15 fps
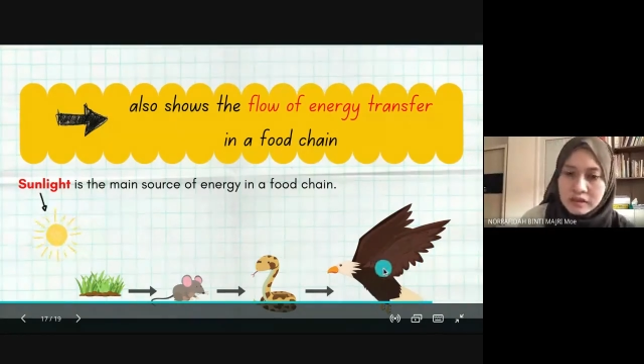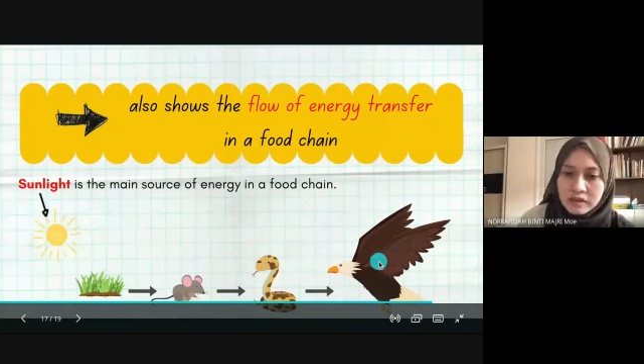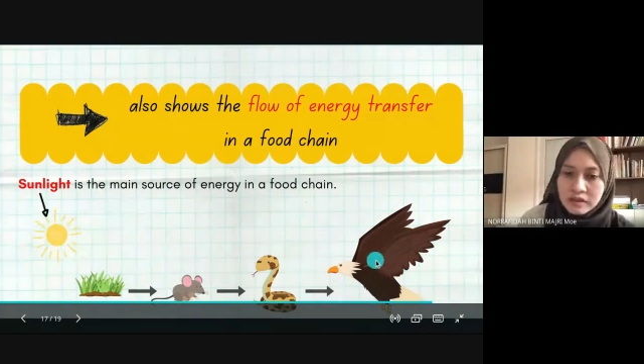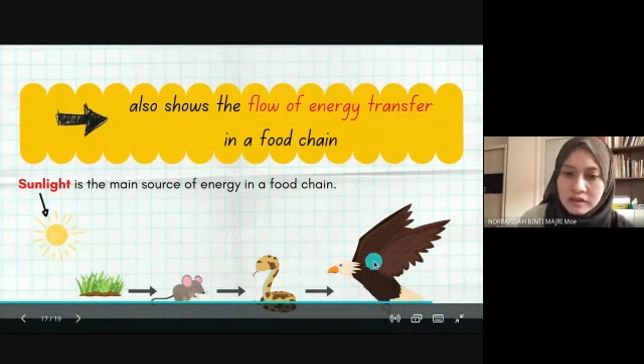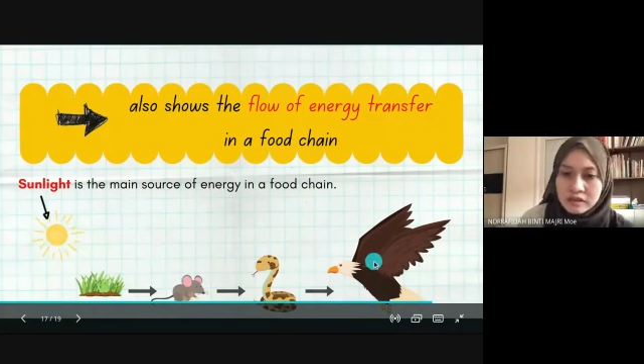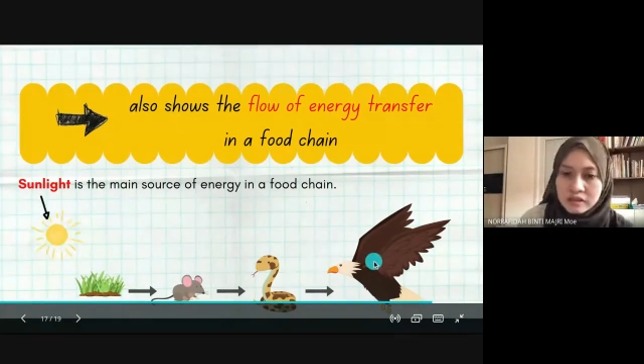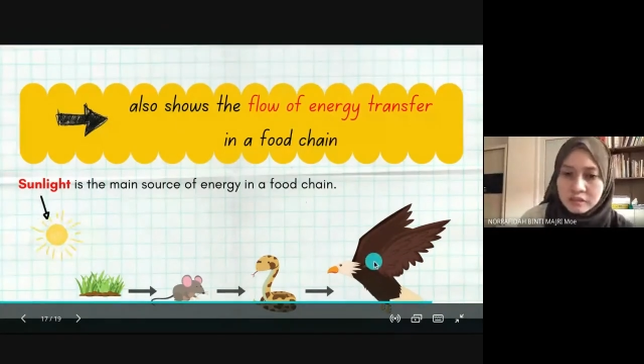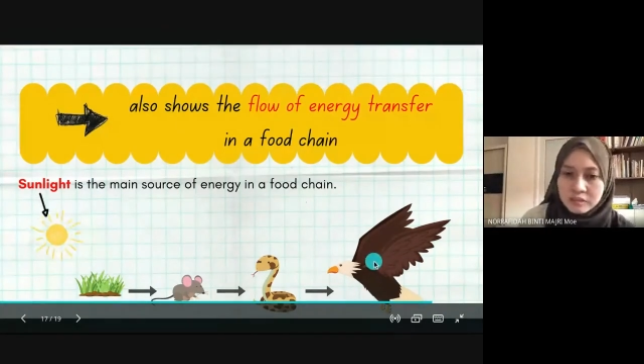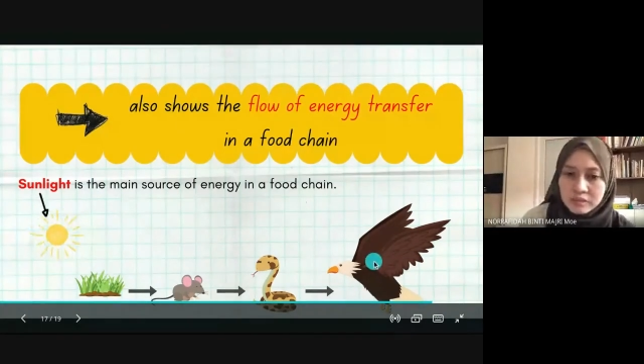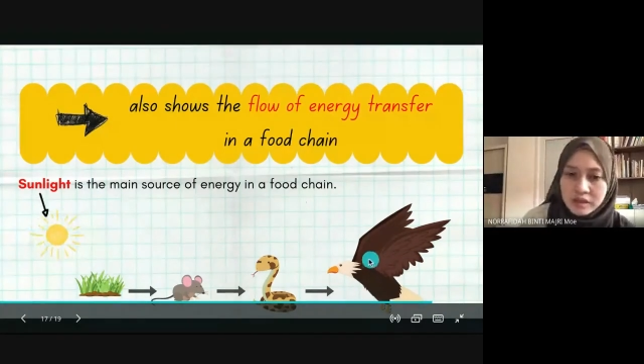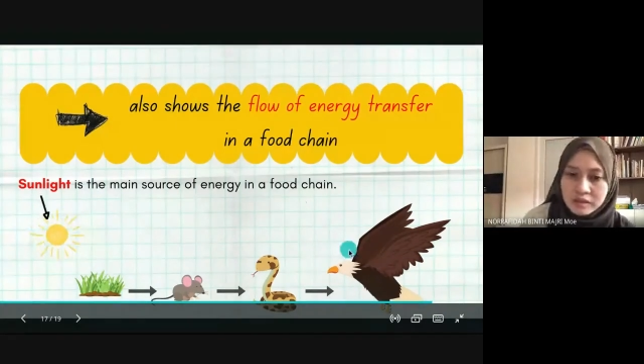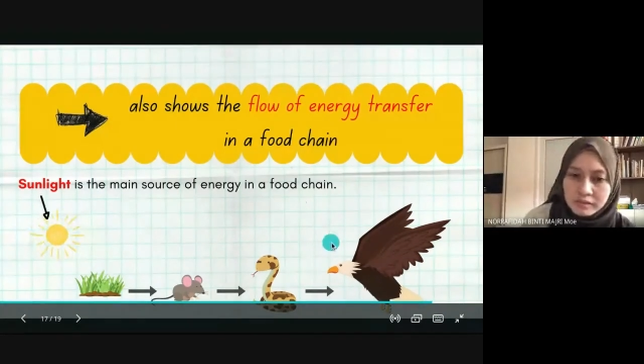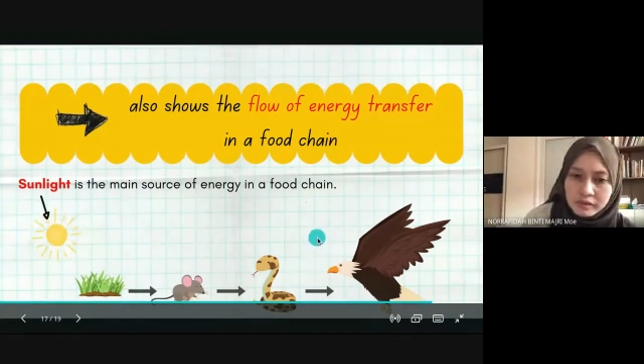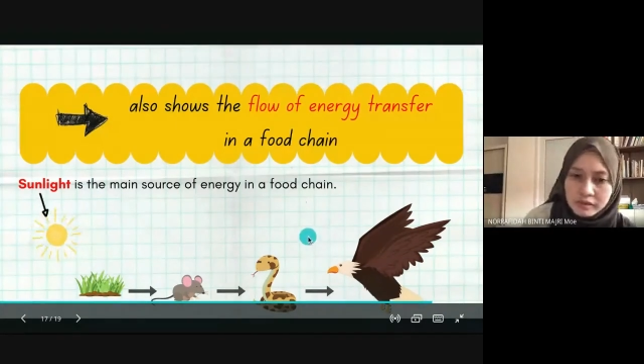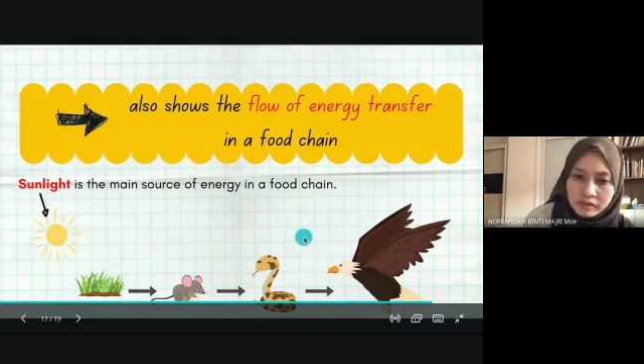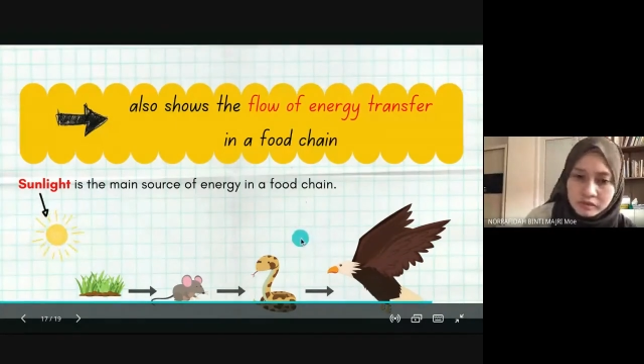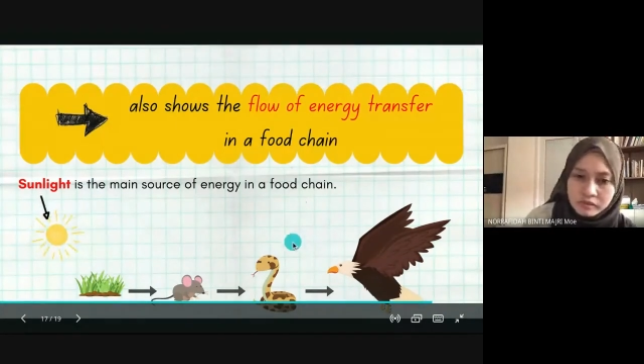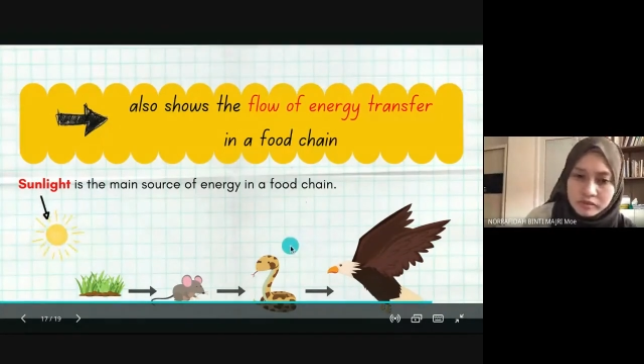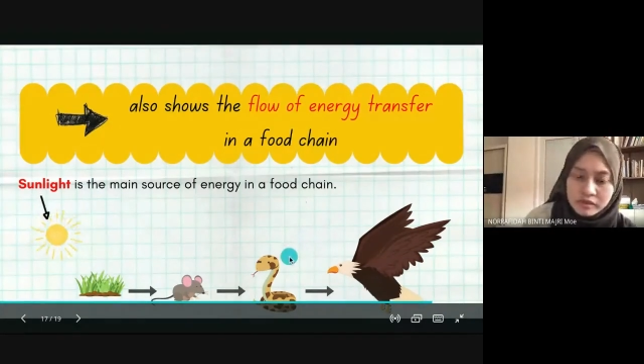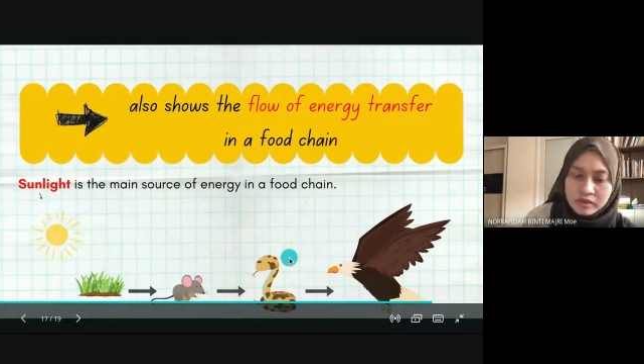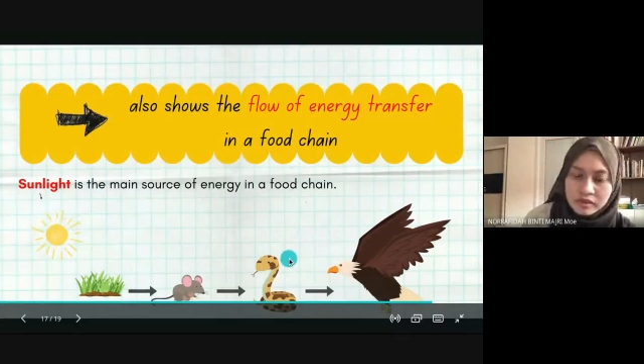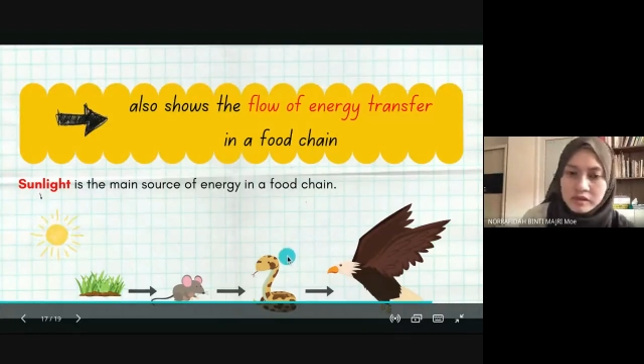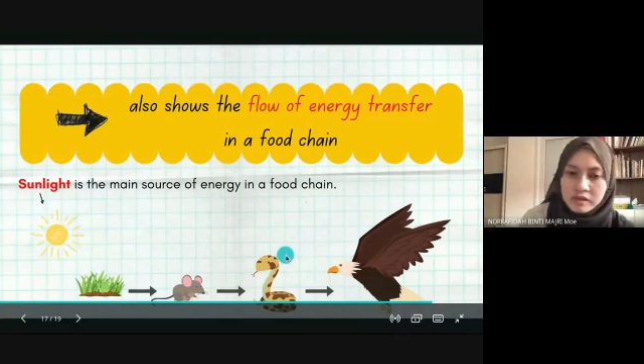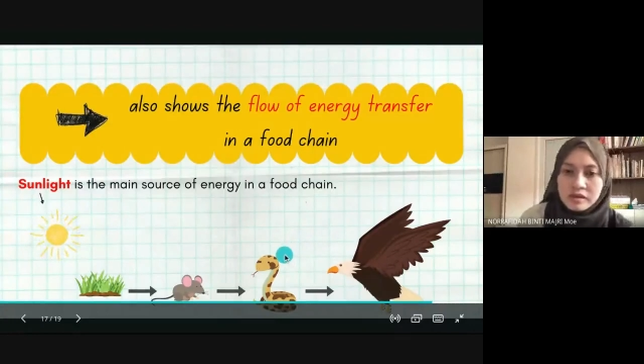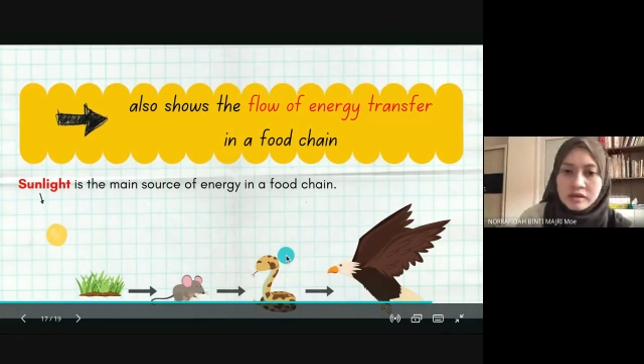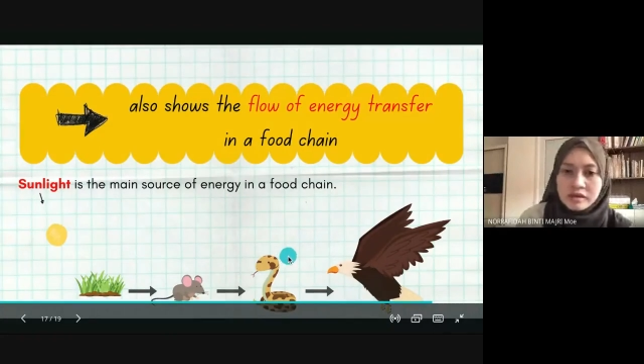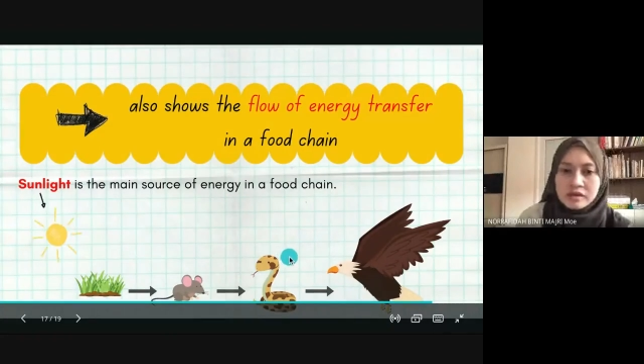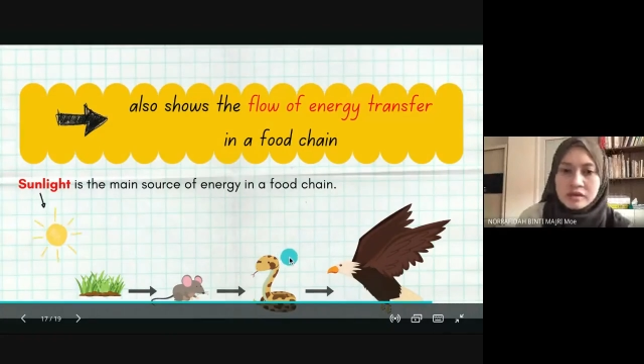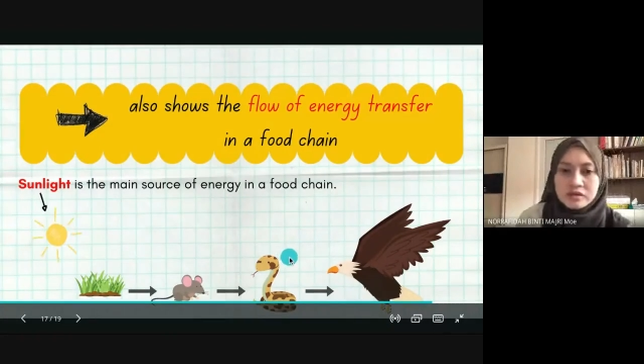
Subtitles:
Helang ini pula makan ular.